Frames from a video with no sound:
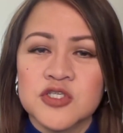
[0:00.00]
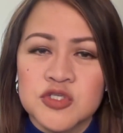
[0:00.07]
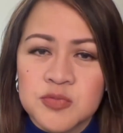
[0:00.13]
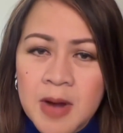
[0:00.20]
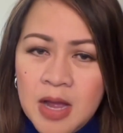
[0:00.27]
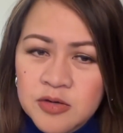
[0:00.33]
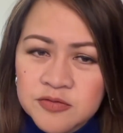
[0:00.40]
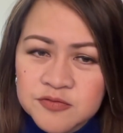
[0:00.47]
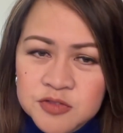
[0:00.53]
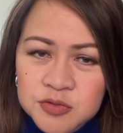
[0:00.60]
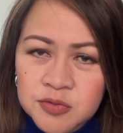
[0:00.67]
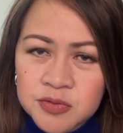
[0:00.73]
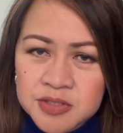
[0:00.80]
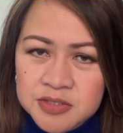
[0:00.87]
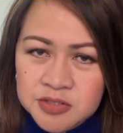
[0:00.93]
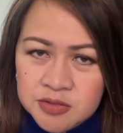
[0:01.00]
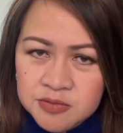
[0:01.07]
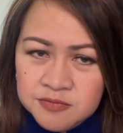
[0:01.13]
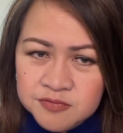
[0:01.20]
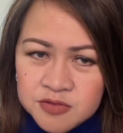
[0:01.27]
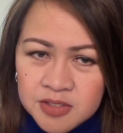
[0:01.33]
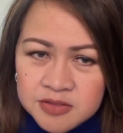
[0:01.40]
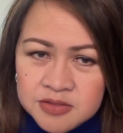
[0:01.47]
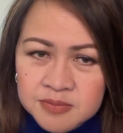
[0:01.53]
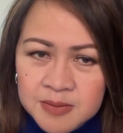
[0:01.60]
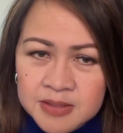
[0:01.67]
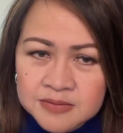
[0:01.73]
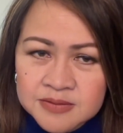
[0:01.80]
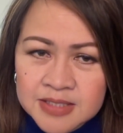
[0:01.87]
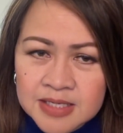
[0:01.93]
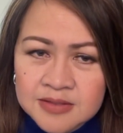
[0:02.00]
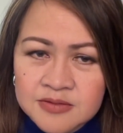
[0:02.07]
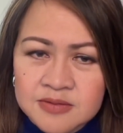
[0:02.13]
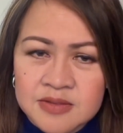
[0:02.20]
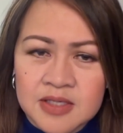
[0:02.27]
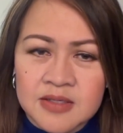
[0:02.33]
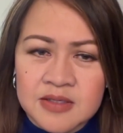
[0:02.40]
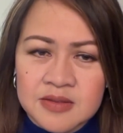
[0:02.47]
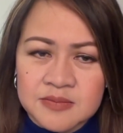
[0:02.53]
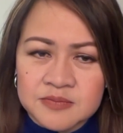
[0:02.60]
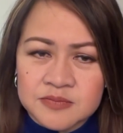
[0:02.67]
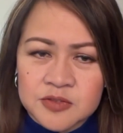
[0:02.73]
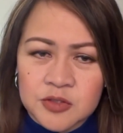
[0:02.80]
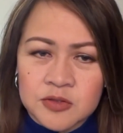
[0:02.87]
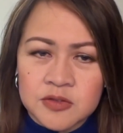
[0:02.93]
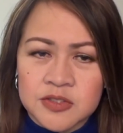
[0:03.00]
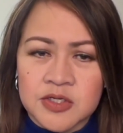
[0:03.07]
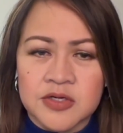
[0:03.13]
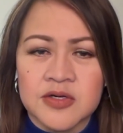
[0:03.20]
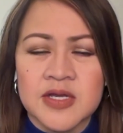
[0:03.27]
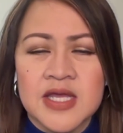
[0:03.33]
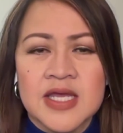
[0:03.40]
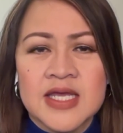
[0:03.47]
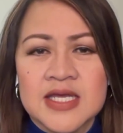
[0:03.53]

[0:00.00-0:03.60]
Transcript: Shroud of Turin, you've talked about that um, earlier,